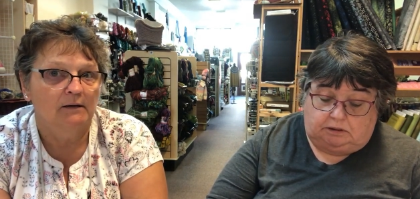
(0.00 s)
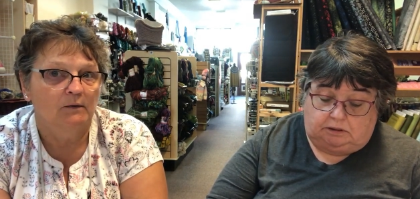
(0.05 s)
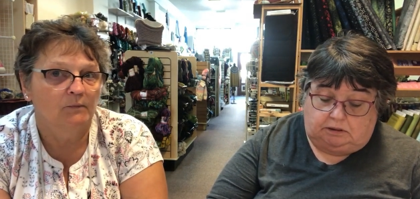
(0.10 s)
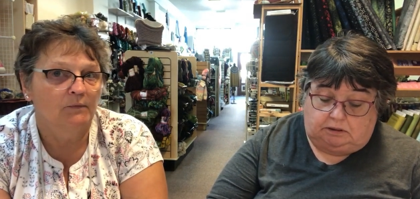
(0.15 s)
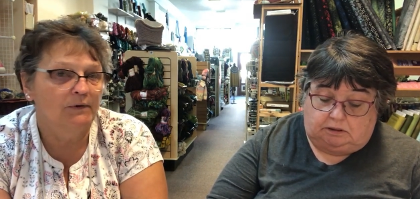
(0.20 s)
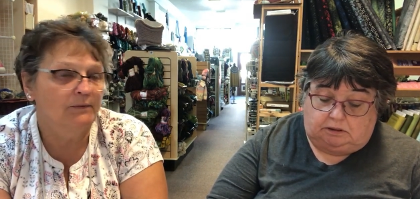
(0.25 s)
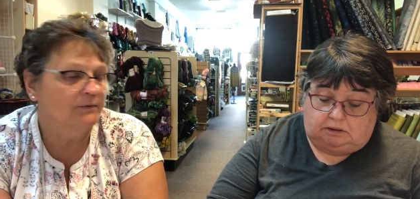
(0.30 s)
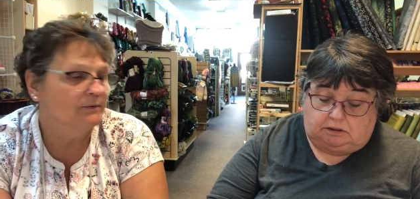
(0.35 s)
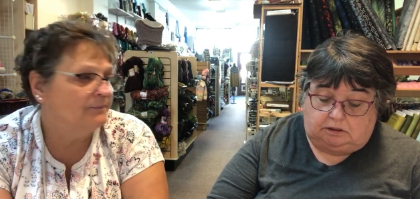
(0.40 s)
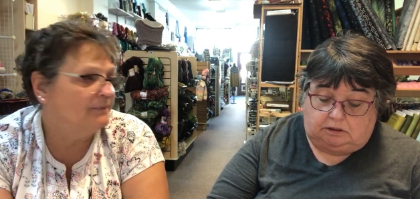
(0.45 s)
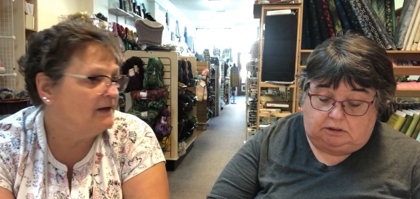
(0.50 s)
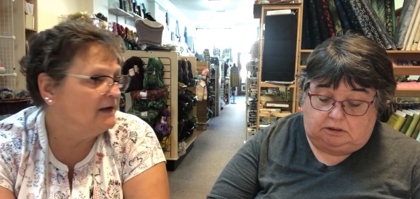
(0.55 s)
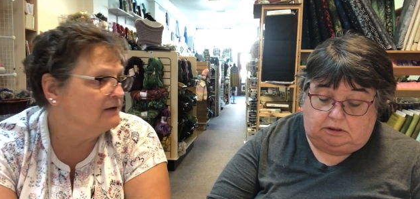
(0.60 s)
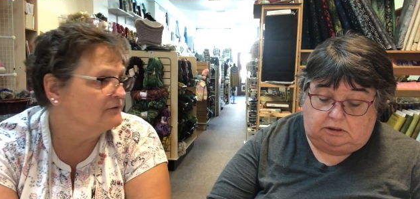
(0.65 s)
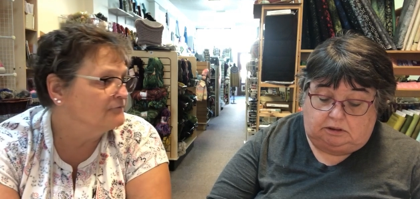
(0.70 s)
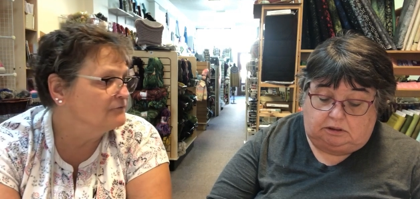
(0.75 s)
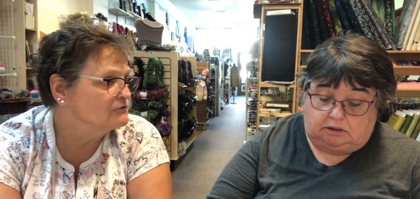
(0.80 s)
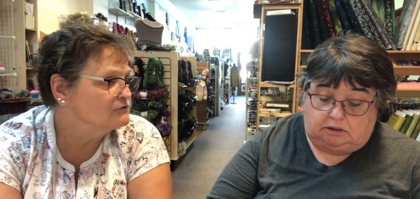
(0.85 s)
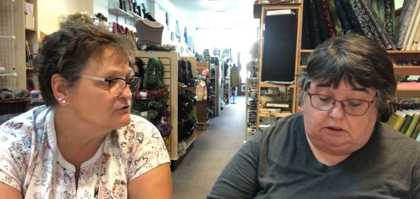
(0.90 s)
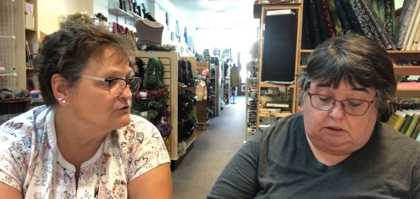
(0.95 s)
Speaker 1: We were paying
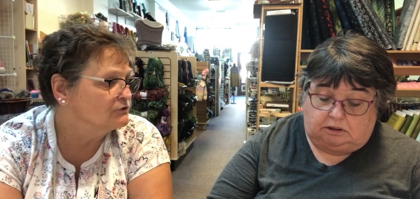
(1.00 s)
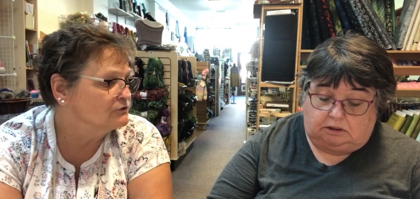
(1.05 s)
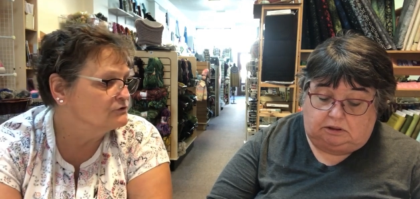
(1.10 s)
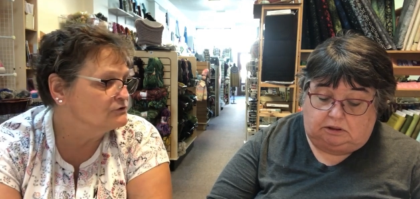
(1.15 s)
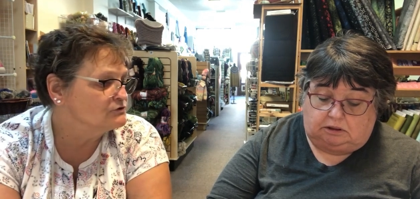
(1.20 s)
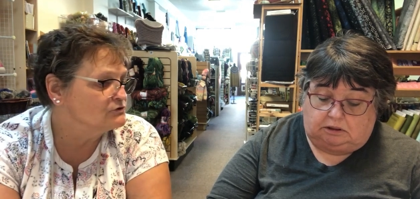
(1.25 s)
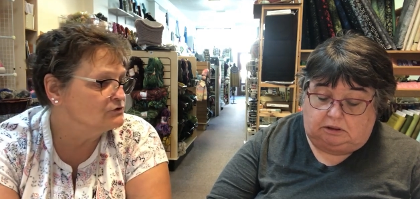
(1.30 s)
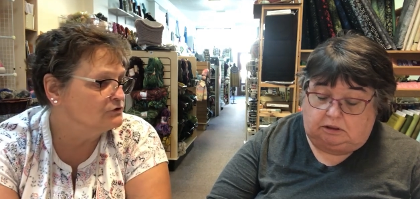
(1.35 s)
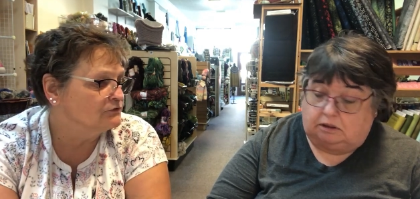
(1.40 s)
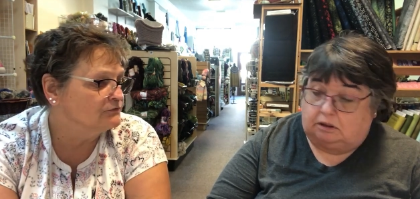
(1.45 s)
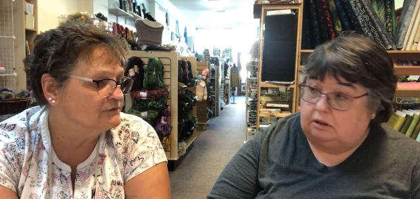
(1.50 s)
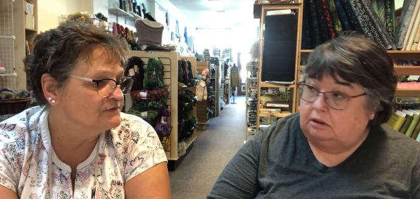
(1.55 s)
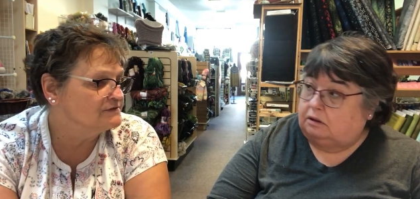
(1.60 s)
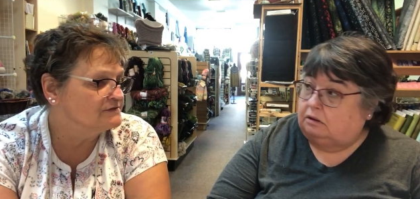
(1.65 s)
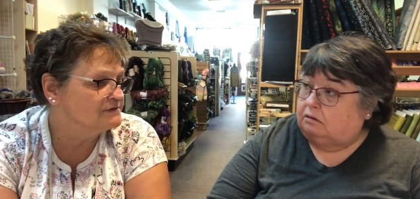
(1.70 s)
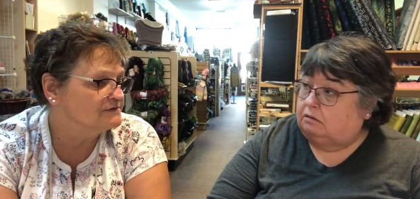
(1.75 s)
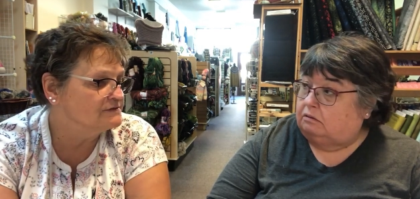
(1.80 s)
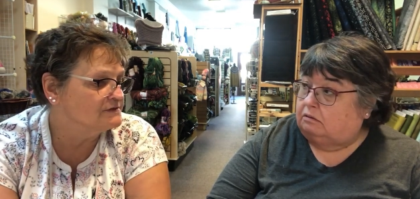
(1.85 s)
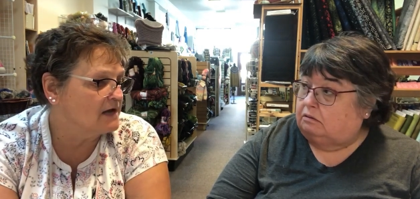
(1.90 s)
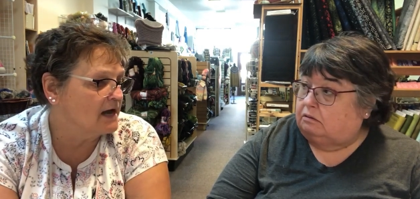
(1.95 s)
for certain
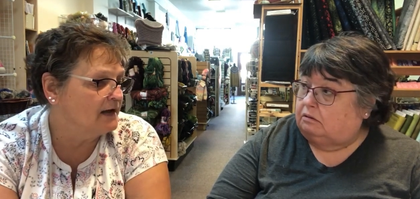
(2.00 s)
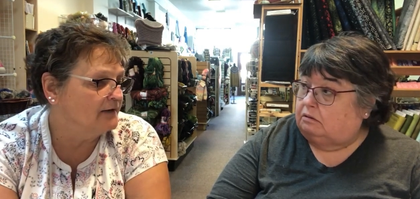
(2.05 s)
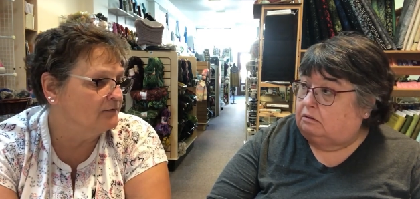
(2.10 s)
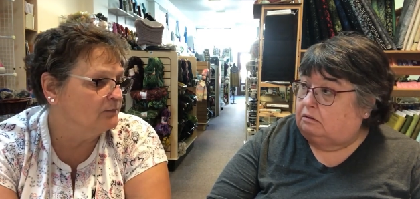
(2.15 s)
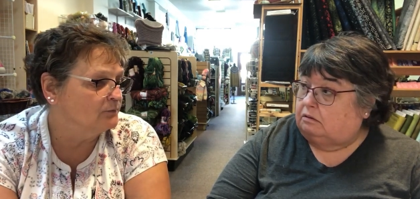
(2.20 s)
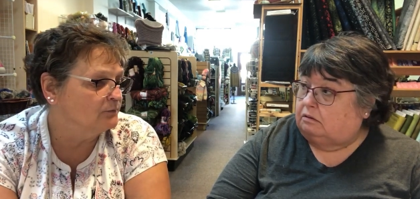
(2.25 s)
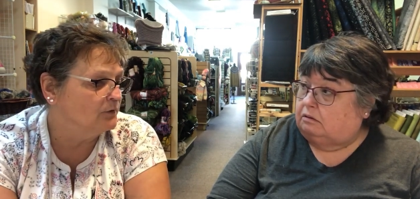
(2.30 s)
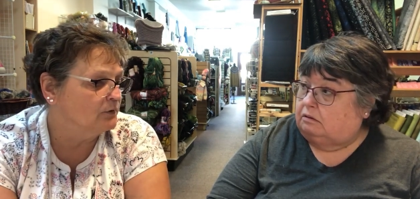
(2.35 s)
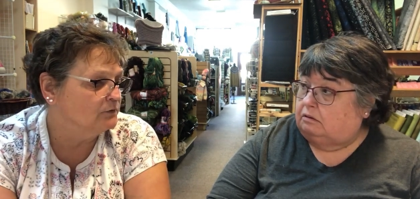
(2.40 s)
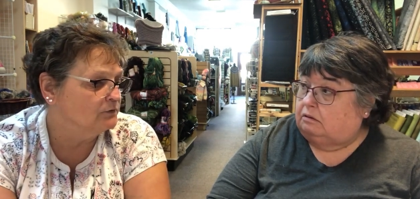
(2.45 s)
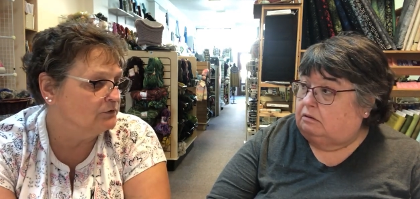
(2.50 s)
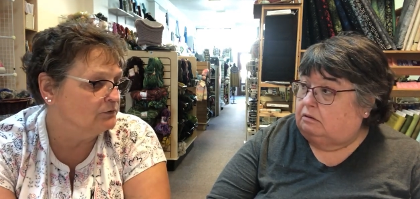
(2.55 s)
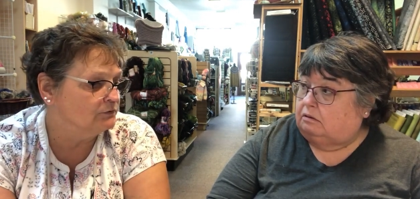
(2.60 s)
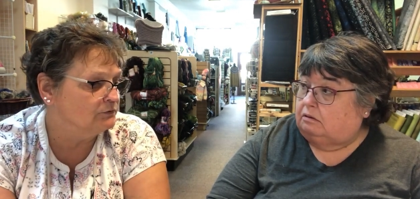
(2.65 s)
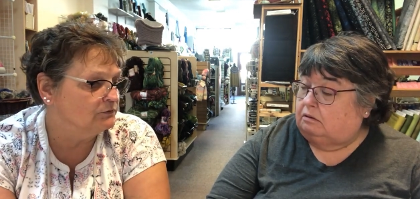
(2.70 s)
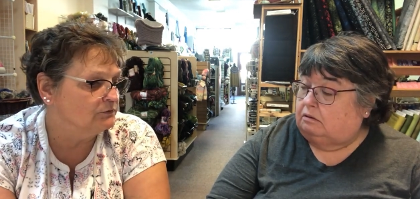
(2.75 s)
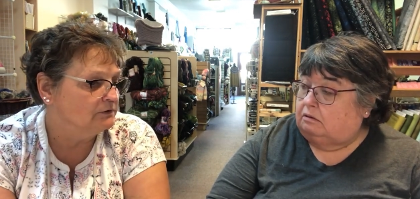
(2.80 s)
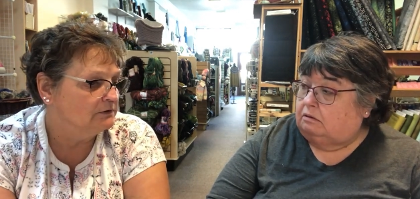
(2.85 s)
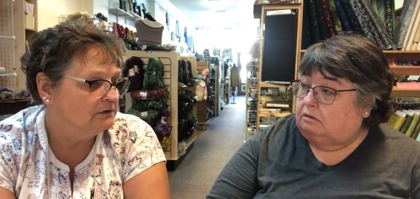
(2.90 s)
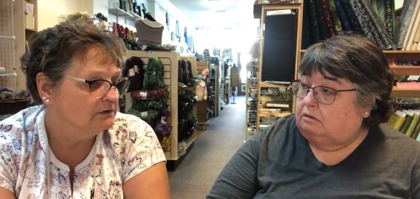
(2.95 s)
services on the
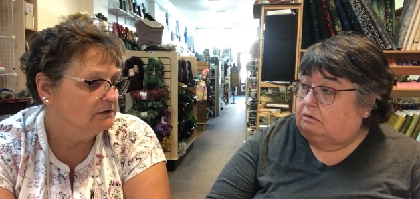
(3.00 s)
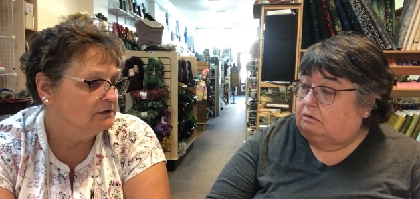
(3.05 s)
Roku